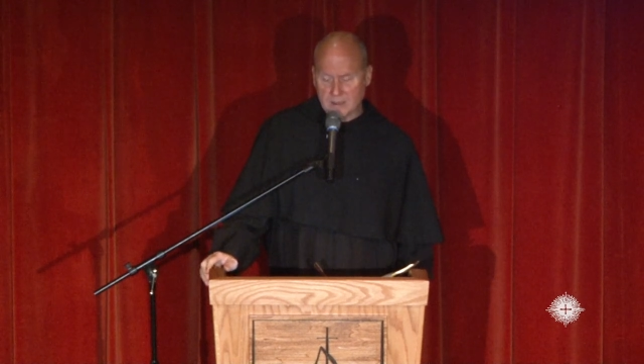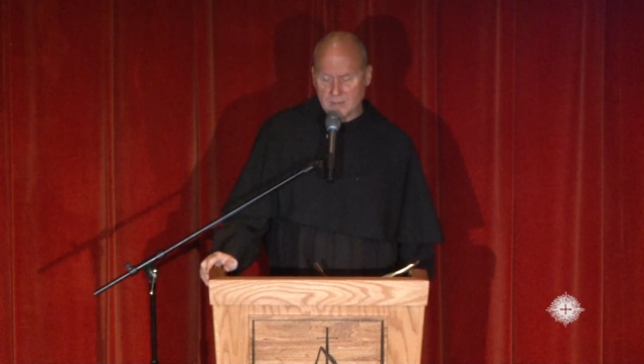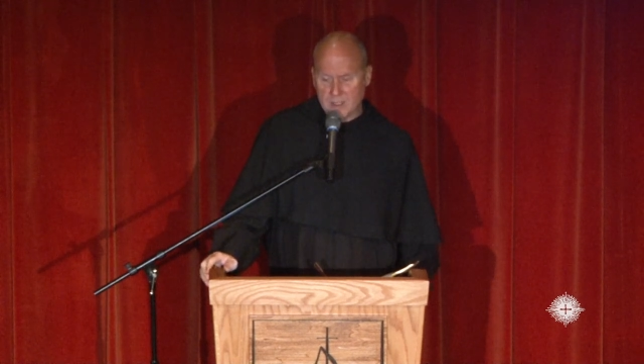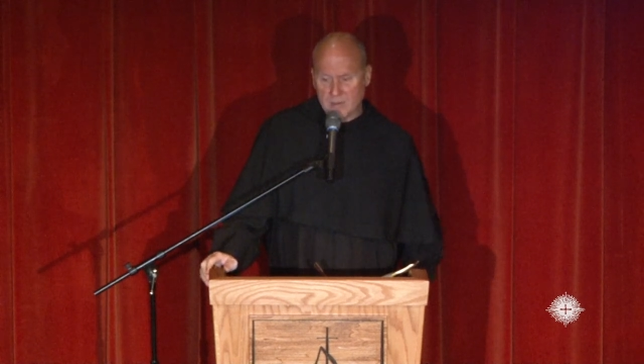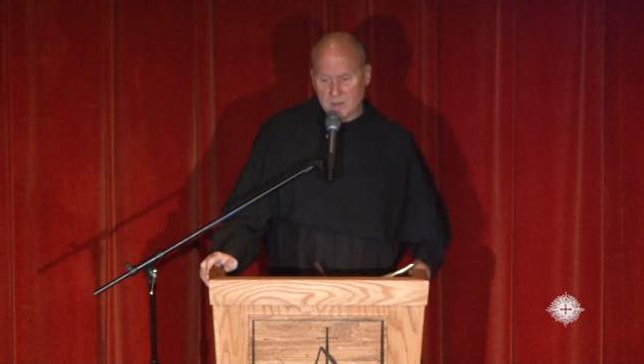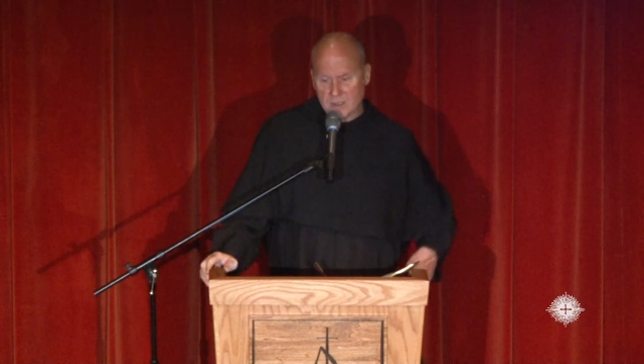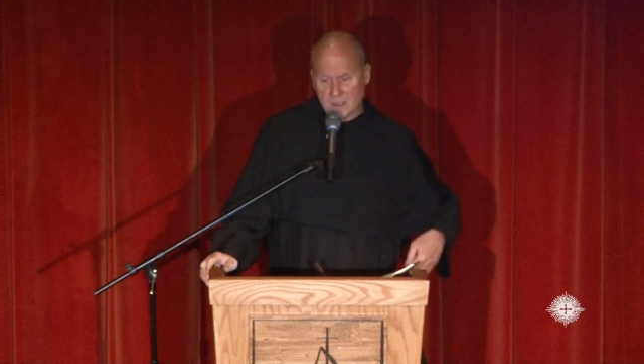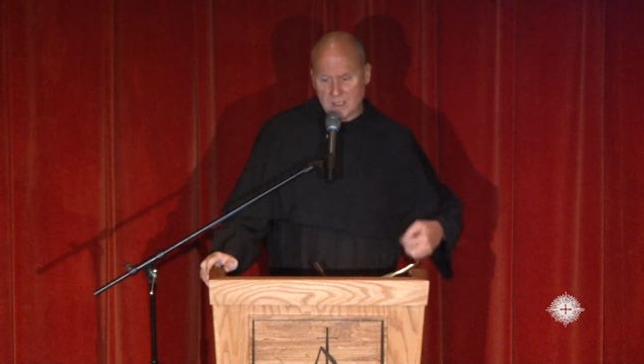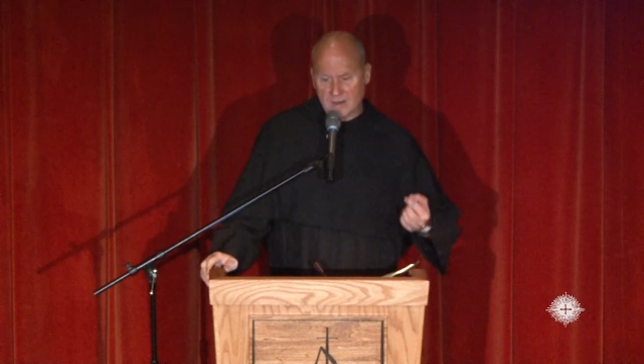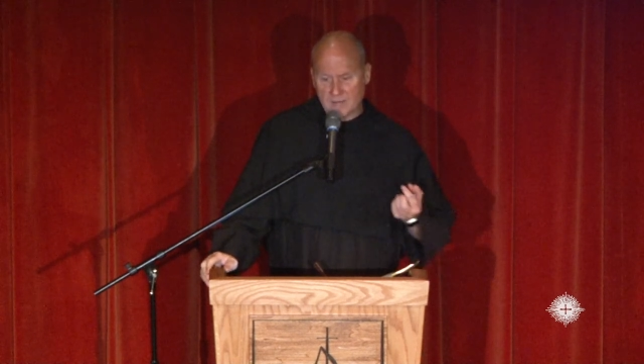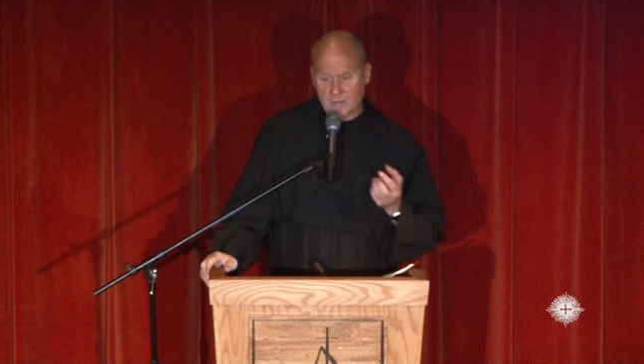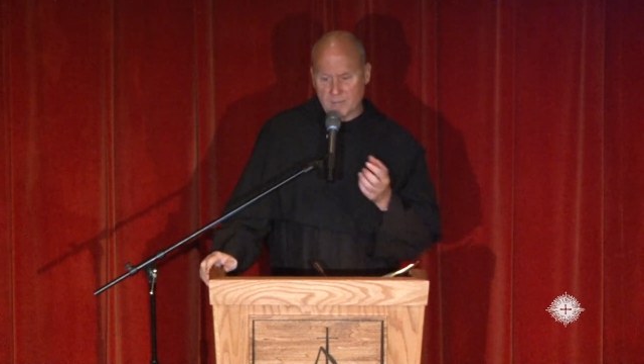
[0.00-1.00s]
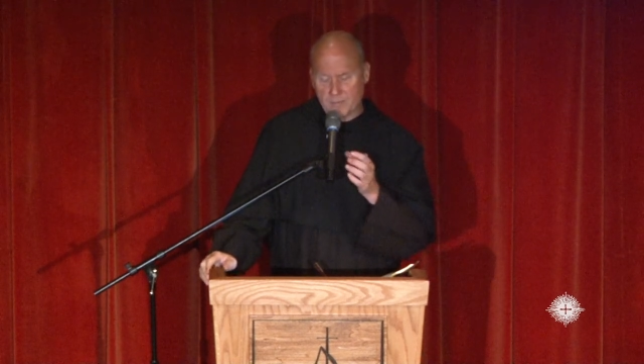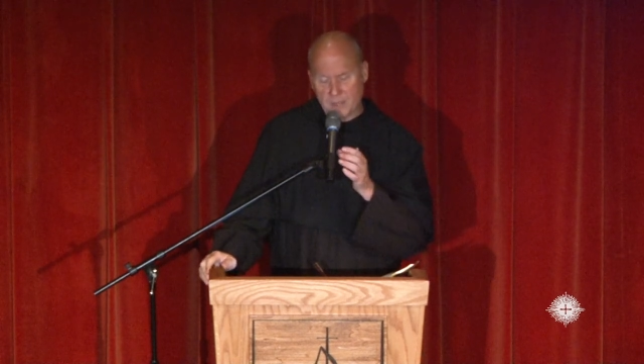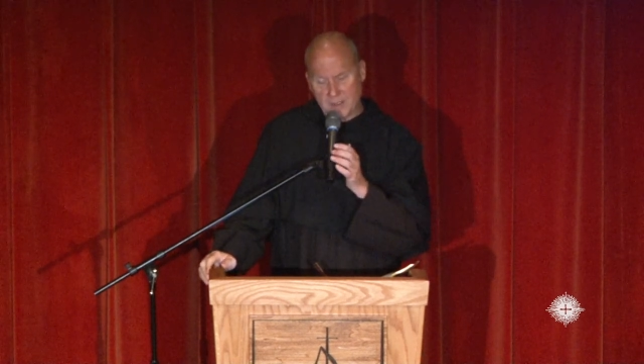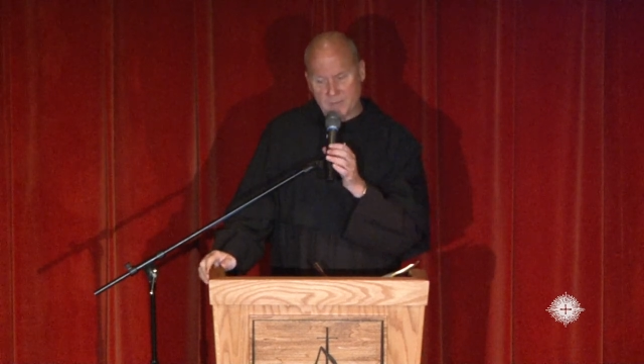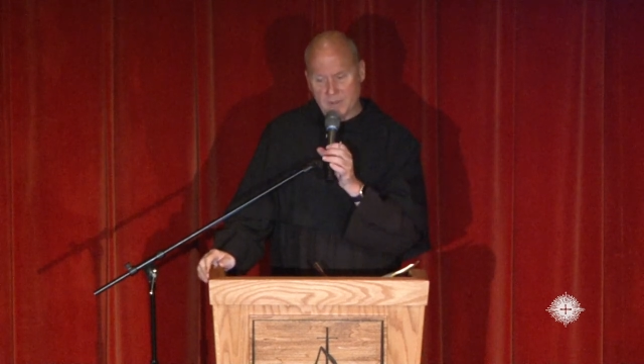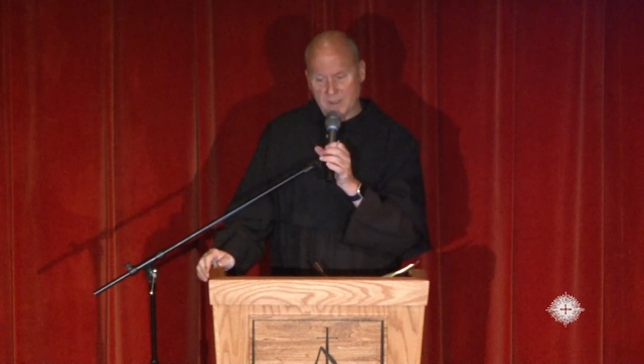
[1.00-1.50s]
I uh, meet with a lot of
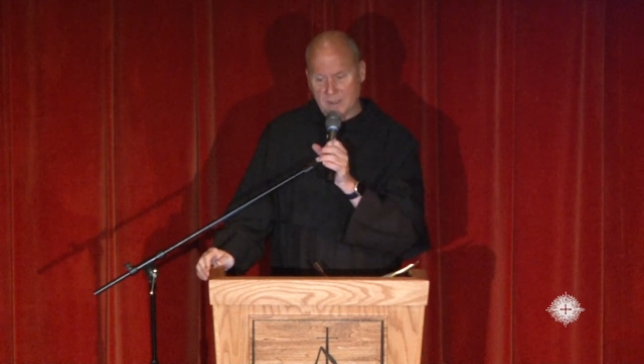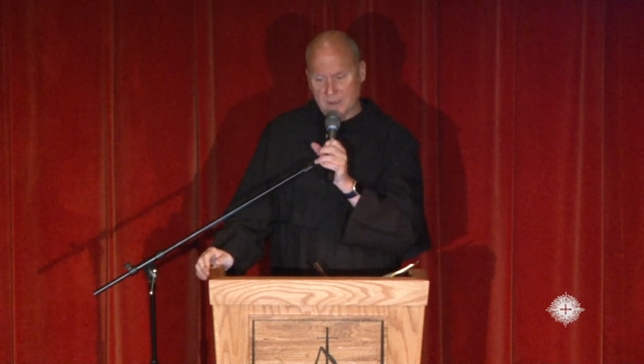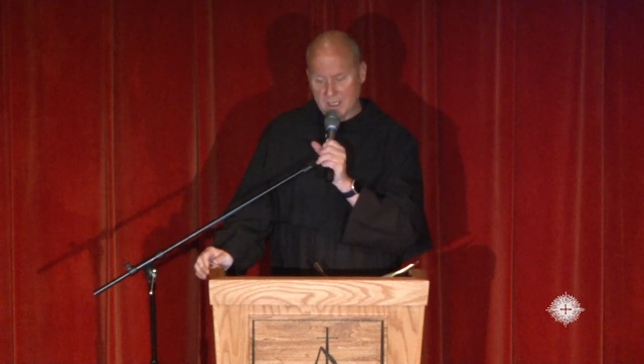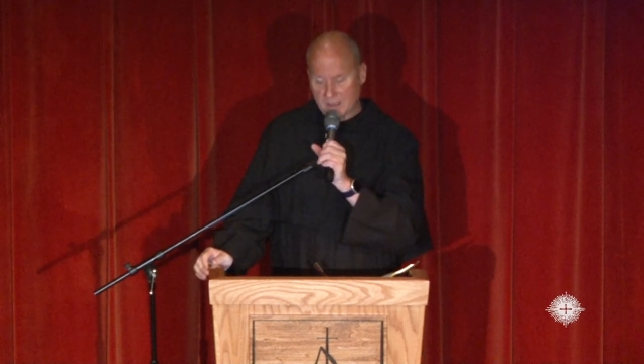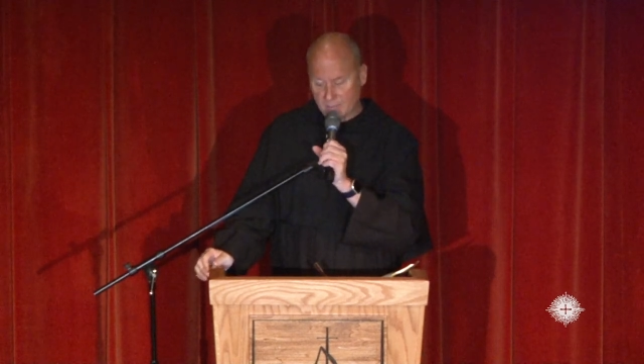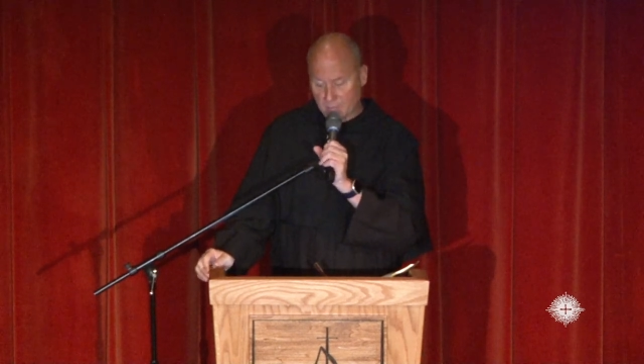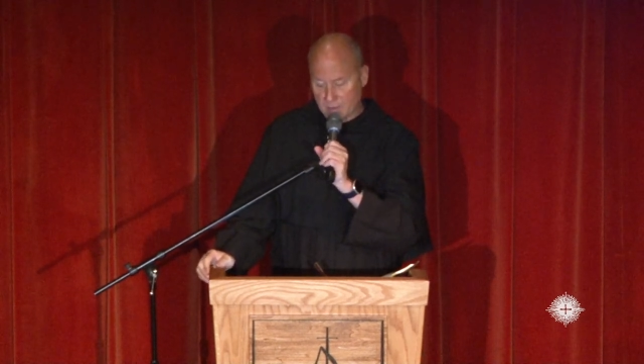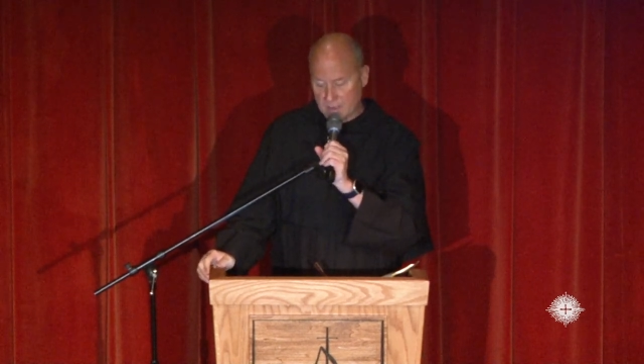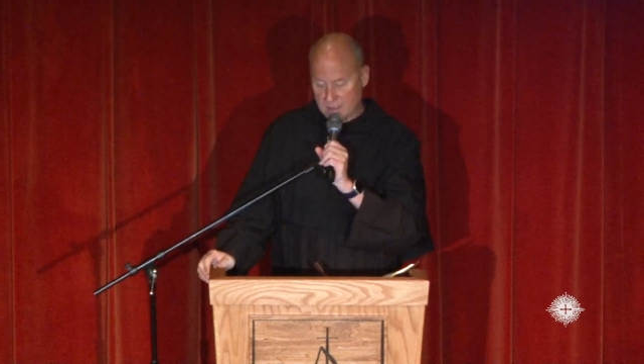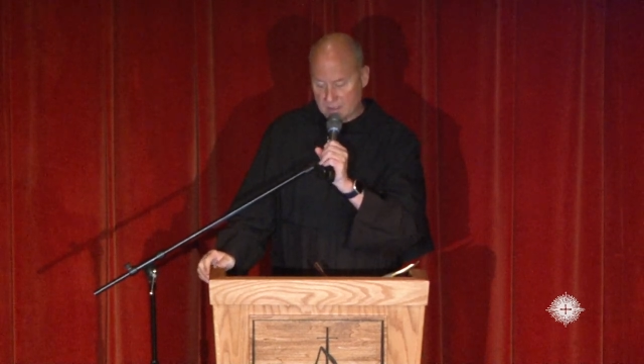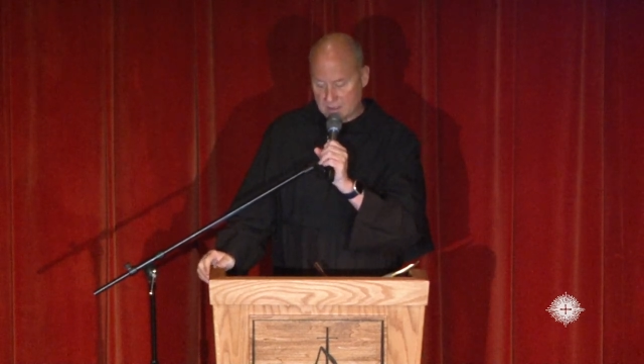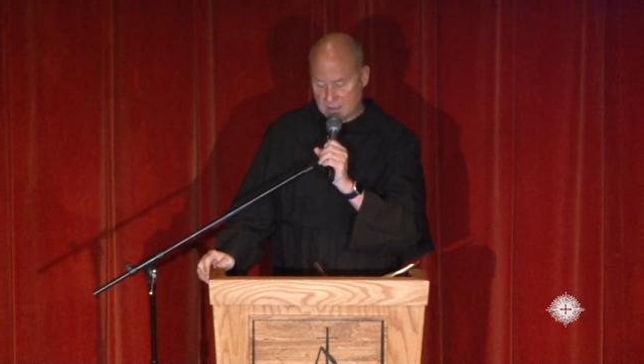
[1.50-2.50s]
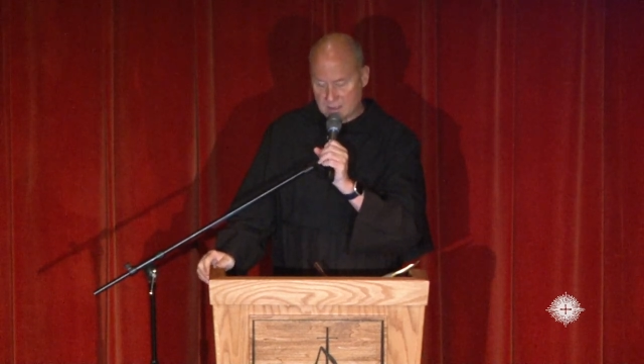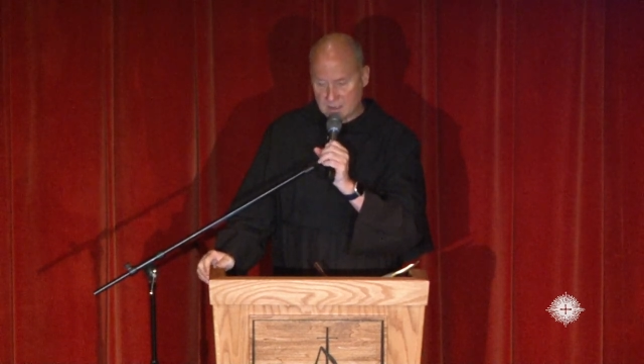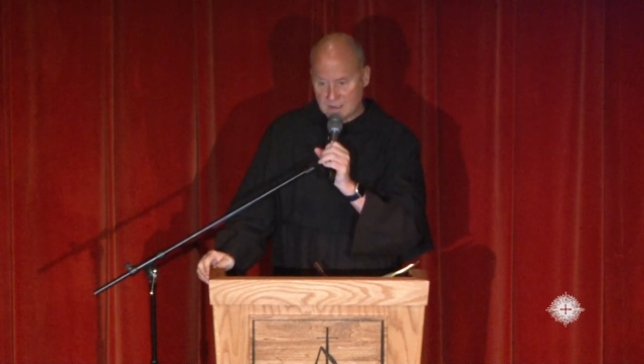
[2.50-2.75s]
people, a lot of priests.